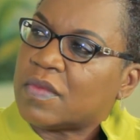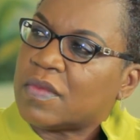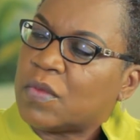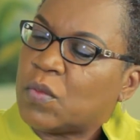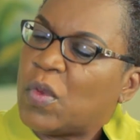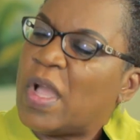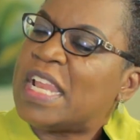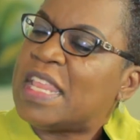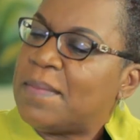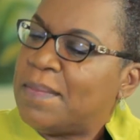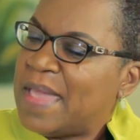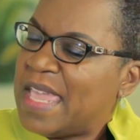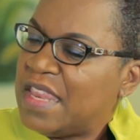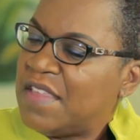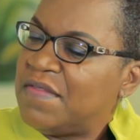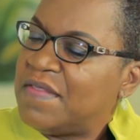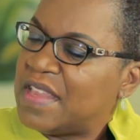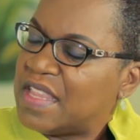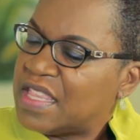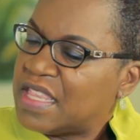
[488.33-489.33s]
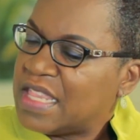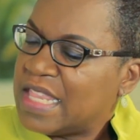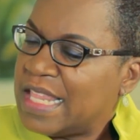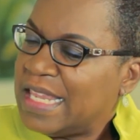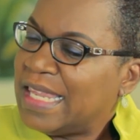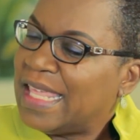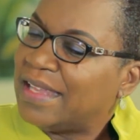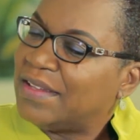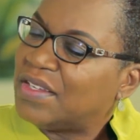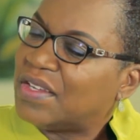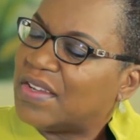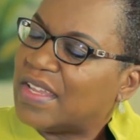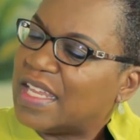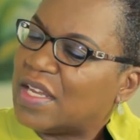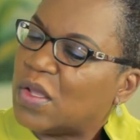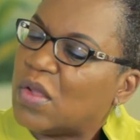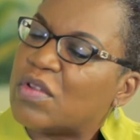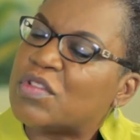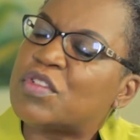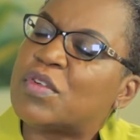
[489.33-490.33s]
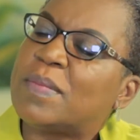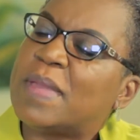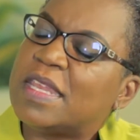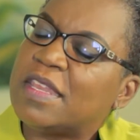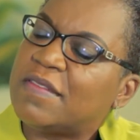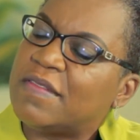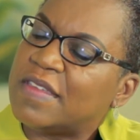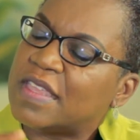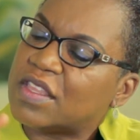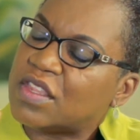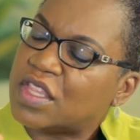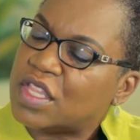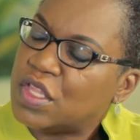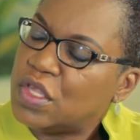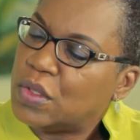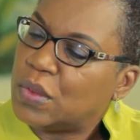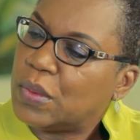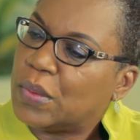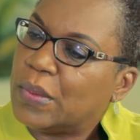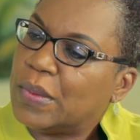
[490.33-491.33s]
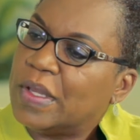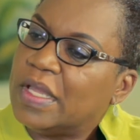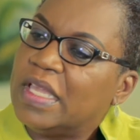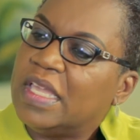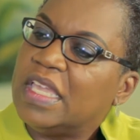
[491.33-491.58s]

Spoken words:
while it benefits the lender, it also benefits you.